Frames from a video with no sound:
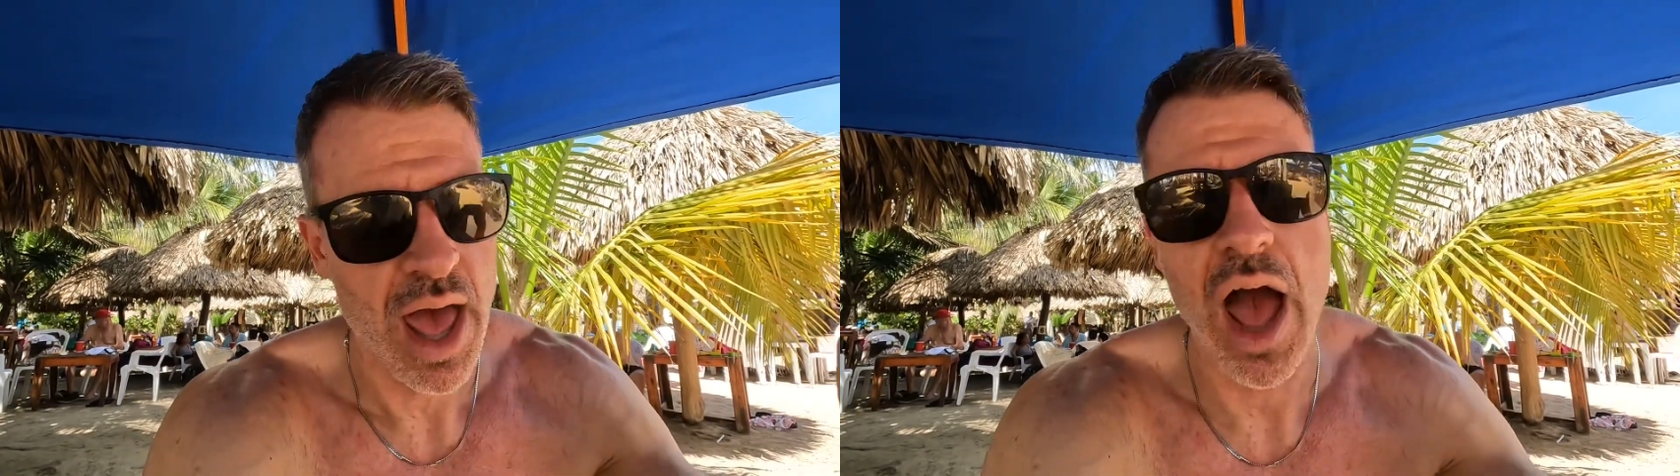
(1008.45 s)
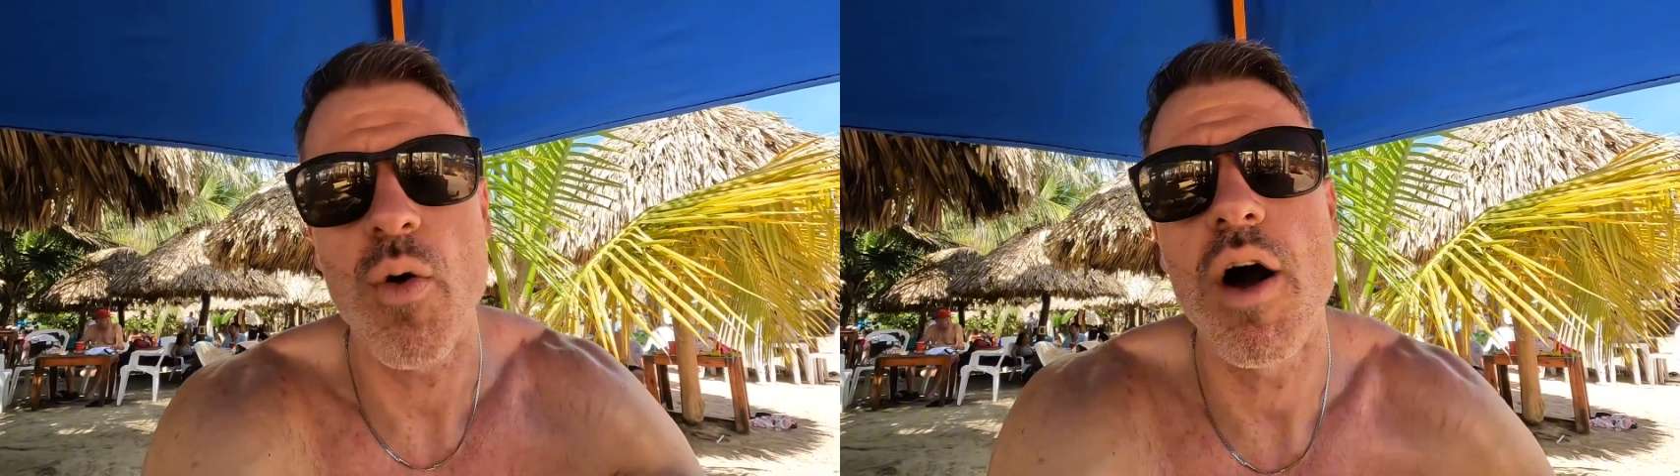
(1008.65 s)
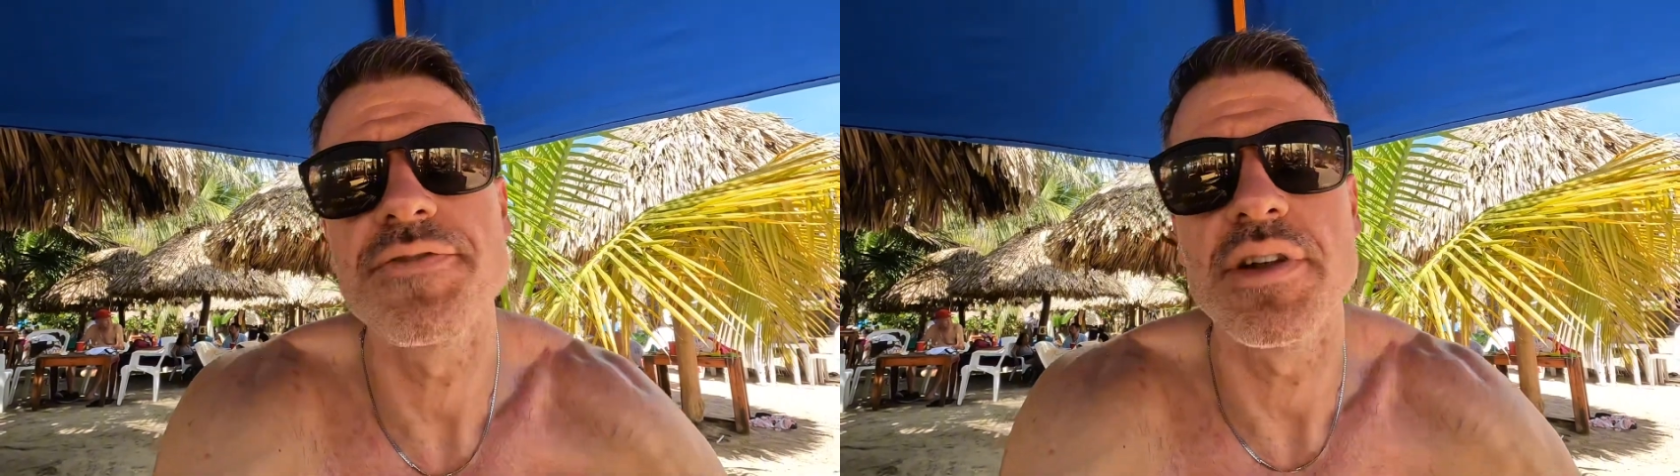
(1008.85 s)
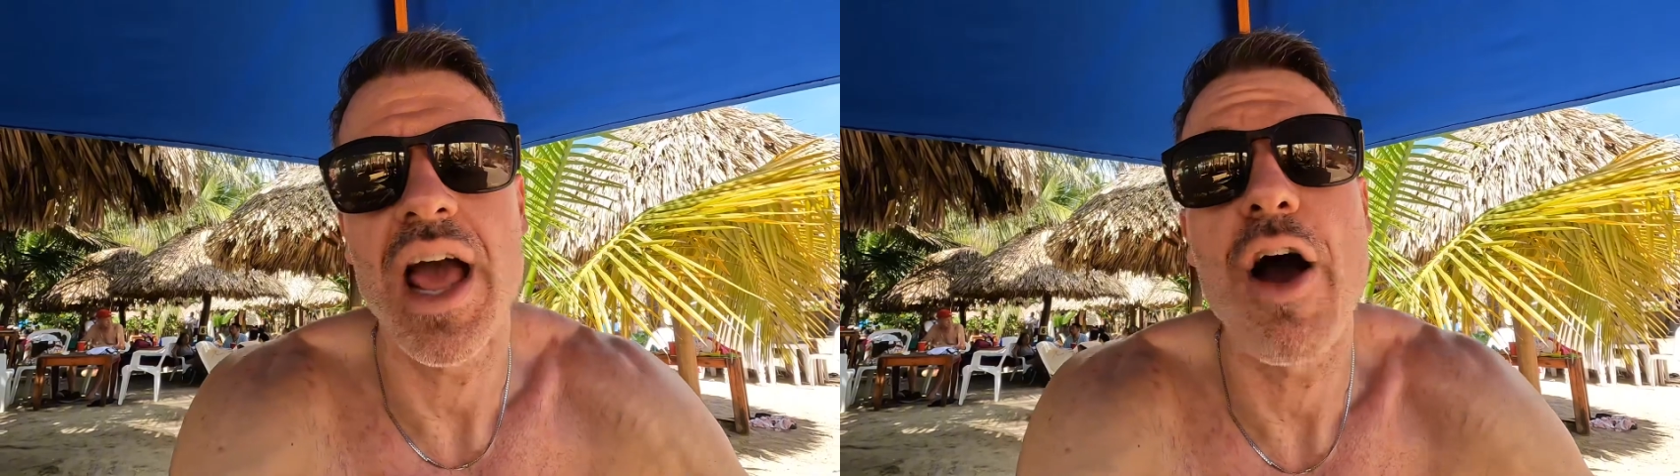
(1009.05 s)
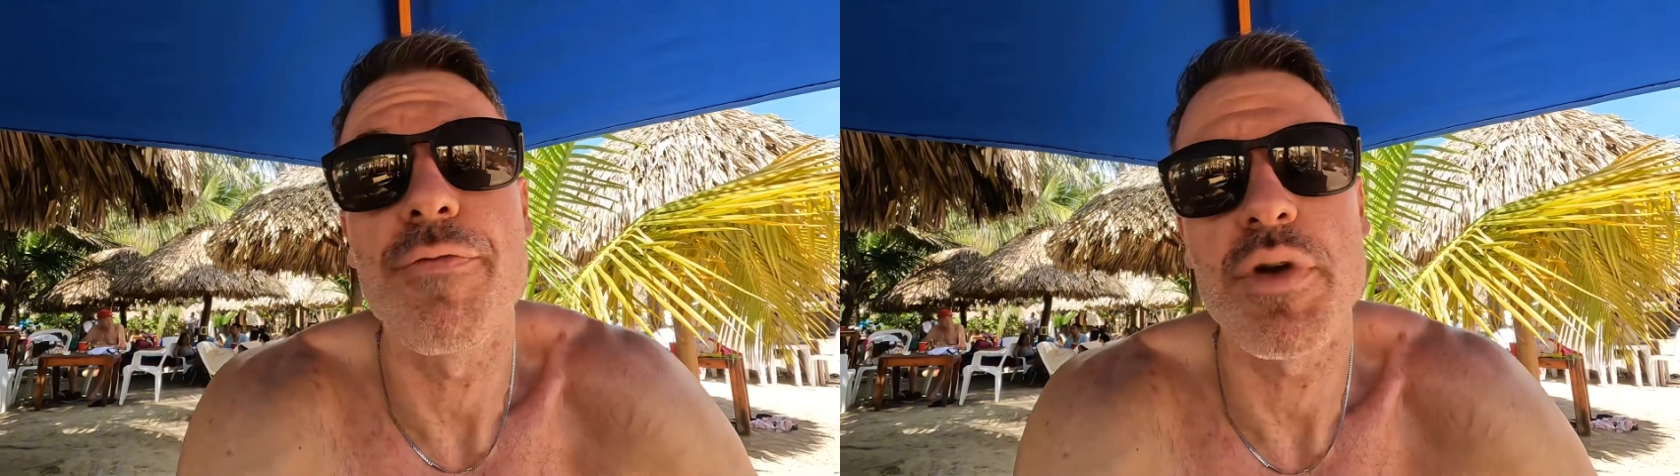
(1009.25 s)

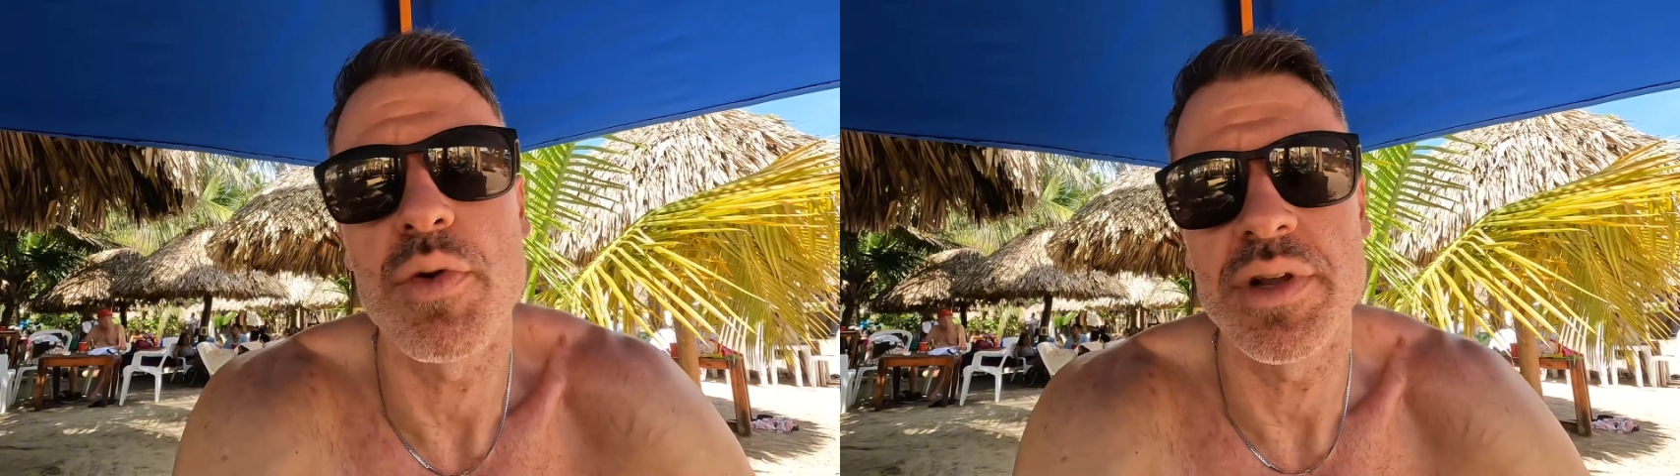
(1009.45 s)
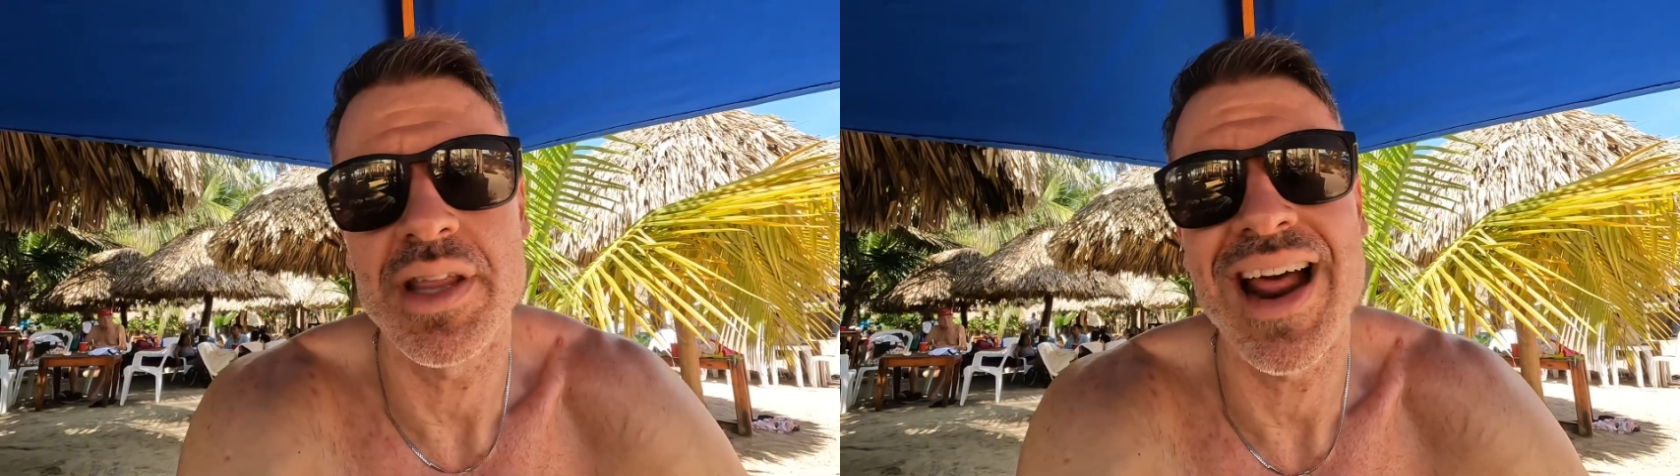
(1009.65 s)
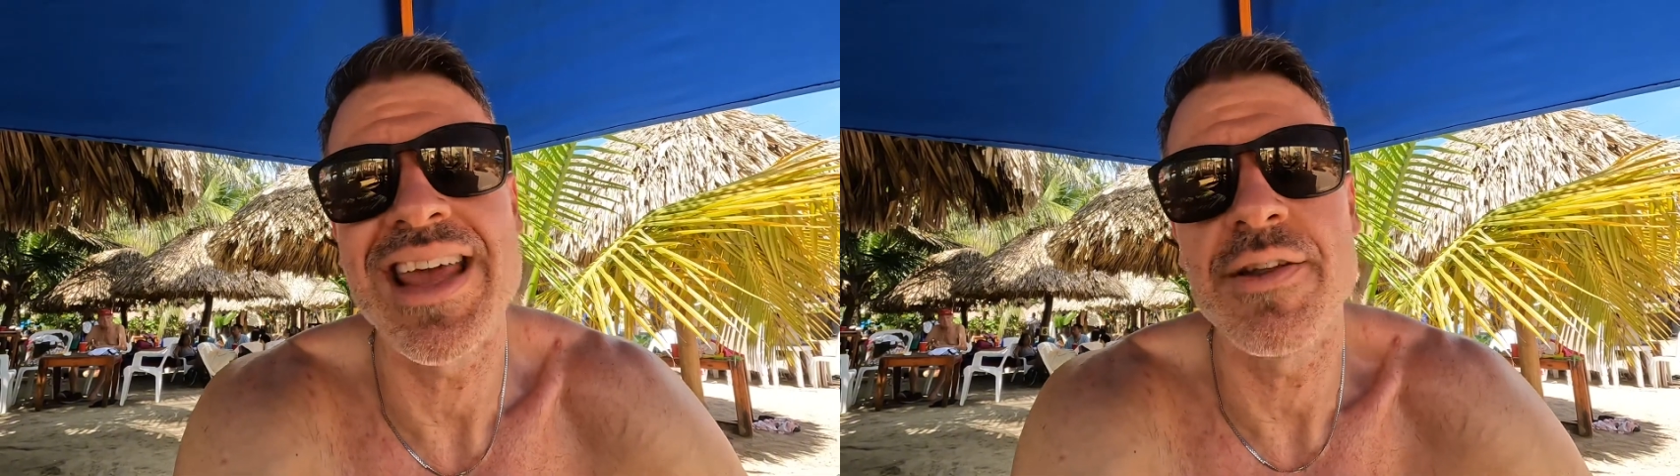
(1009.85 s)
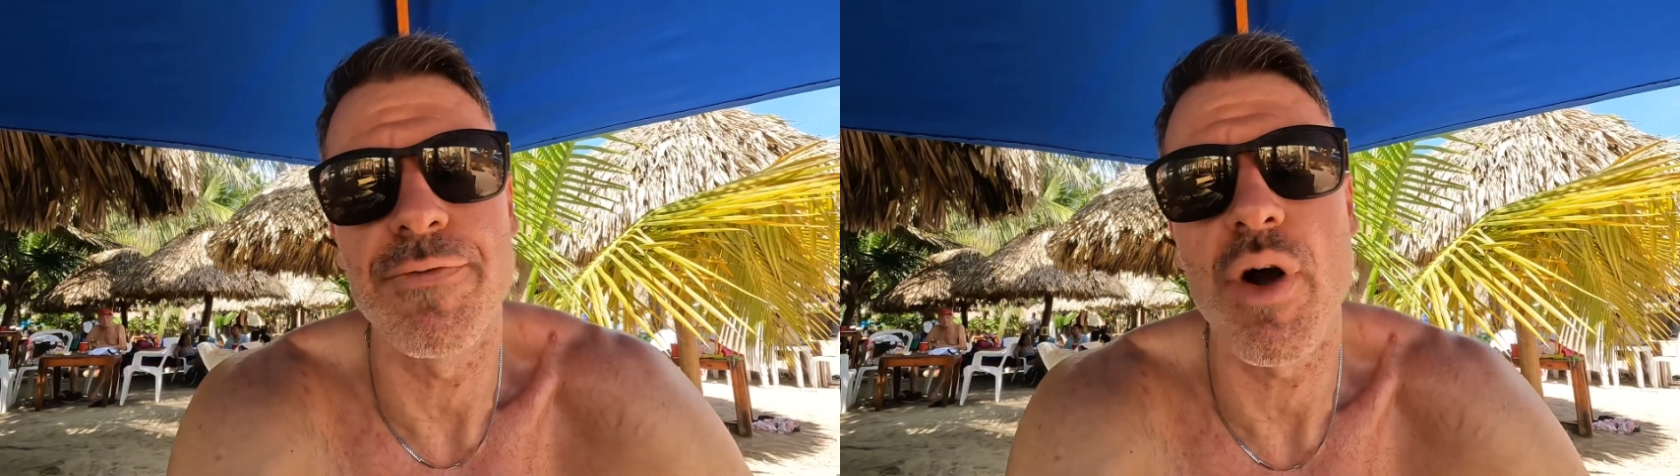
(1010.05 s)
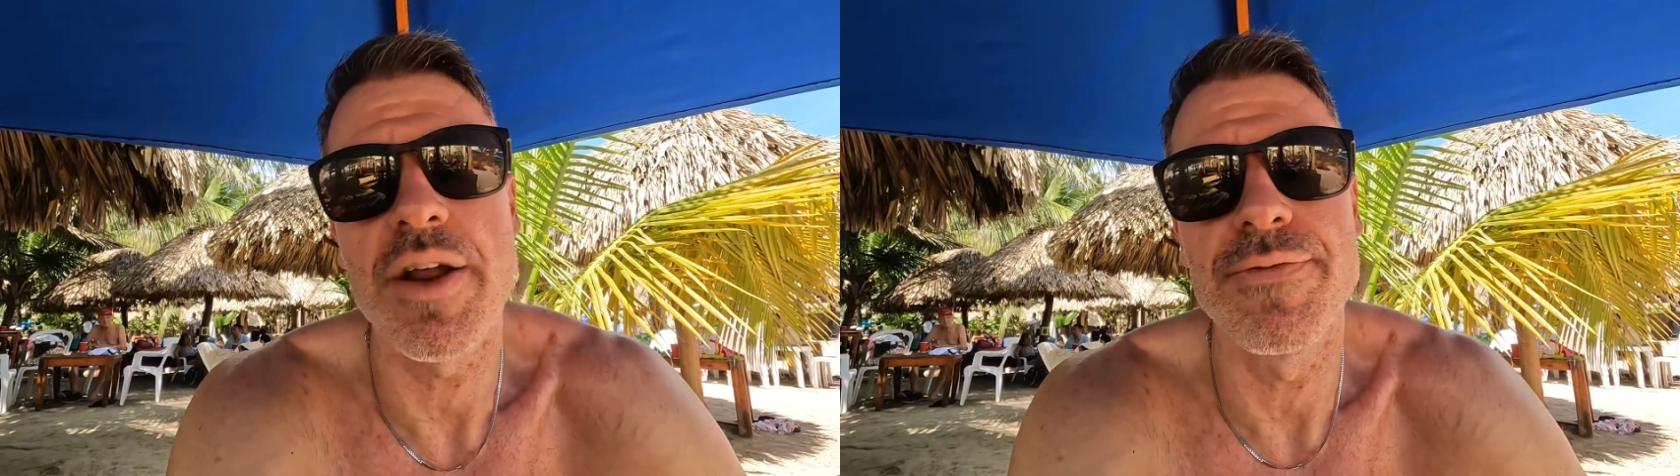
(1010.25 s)
how frequent that I eat
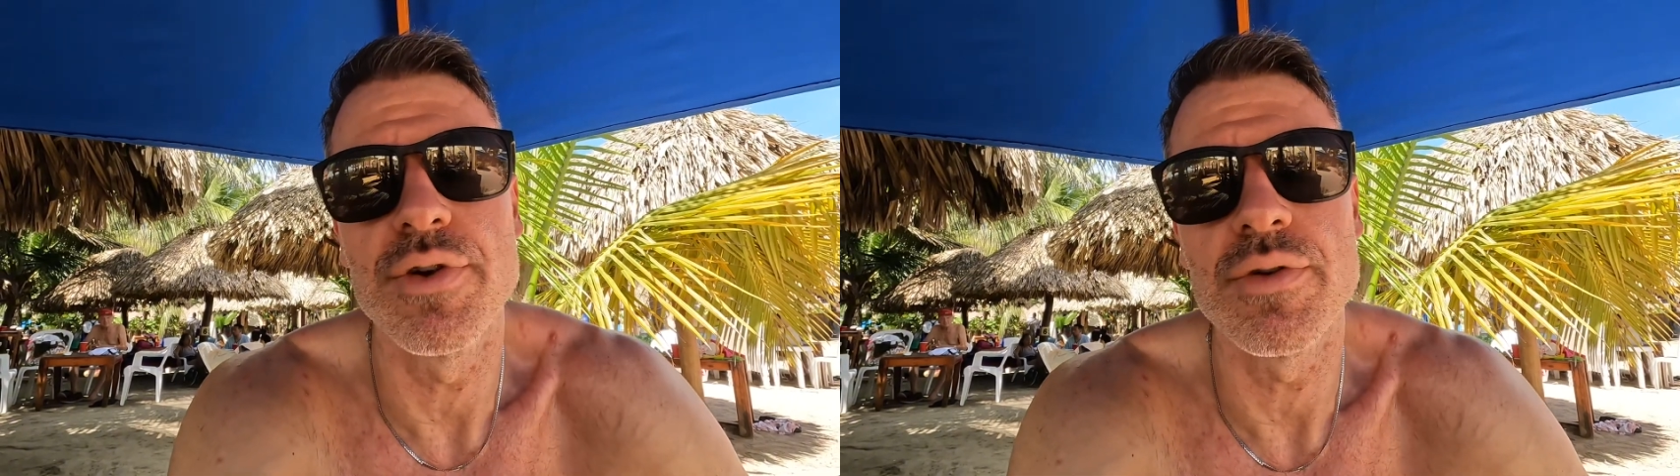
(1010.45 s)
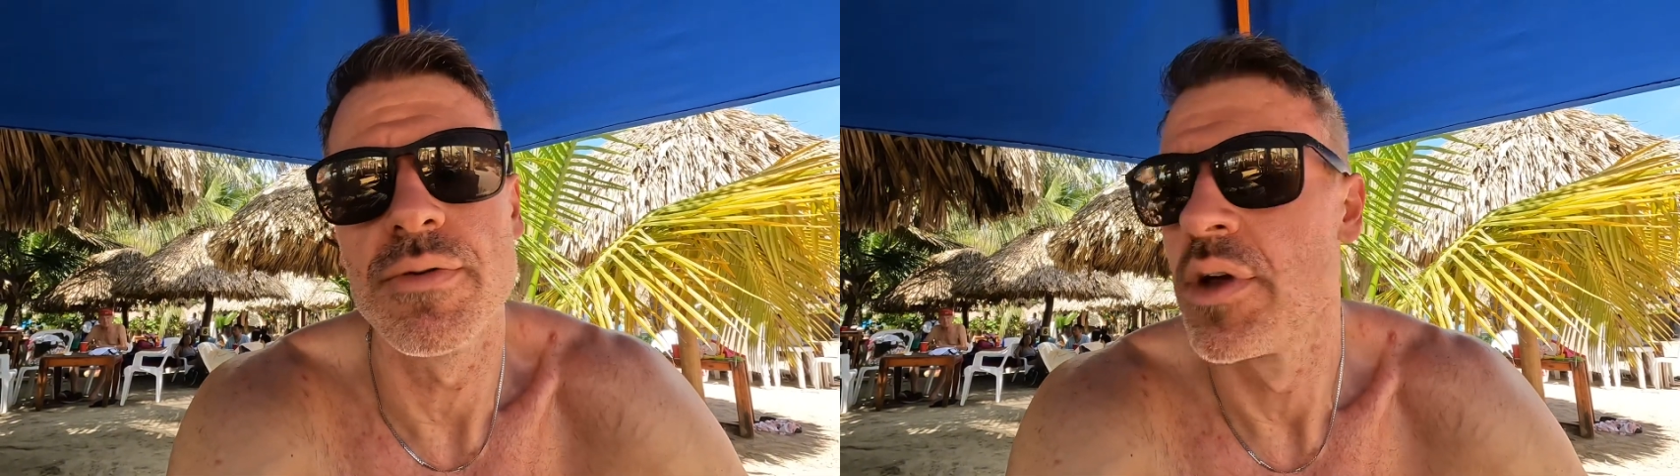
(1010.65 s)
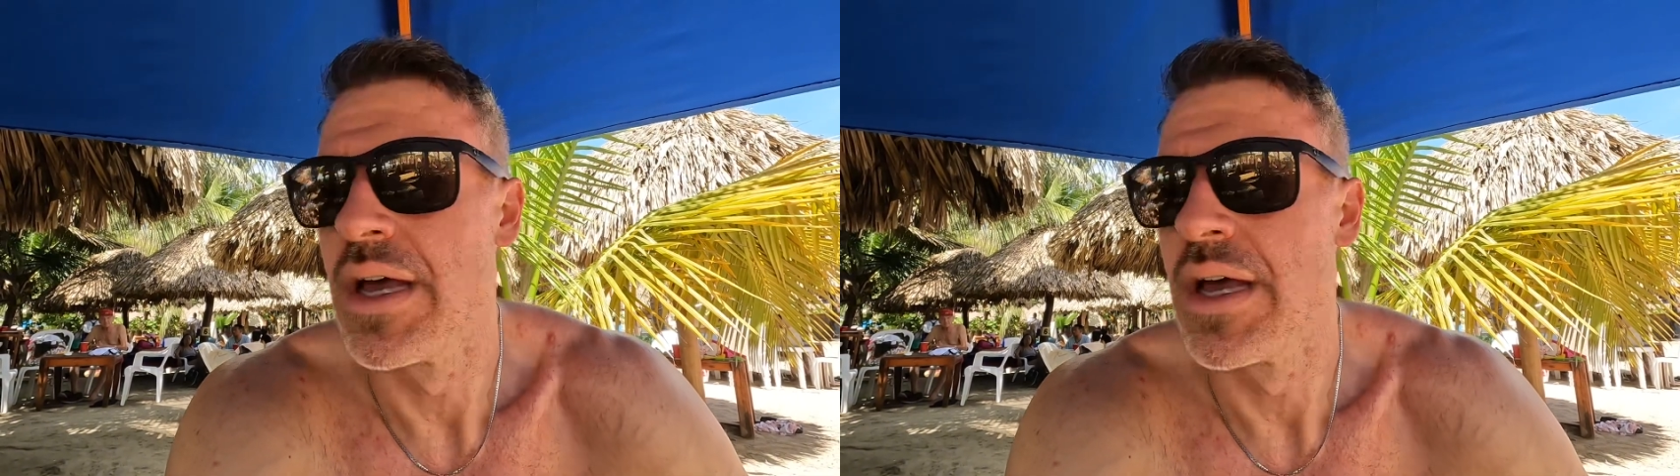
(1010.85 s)
fried food.